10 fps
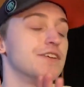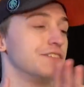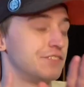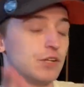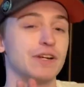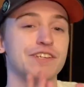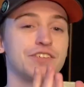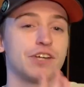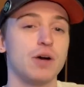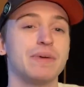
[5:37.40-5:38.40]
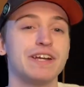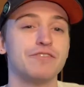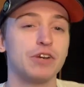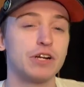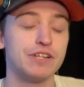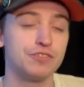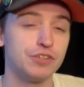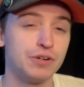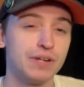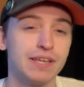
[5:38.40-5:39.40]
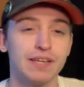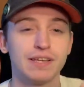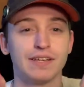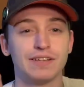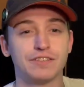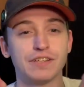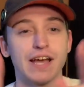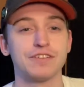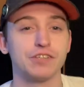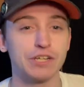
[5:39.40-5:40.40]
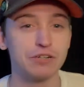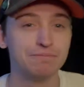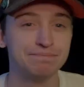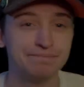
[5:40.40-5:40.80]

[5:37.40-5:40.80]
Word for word: series coming very soon. See you guys later.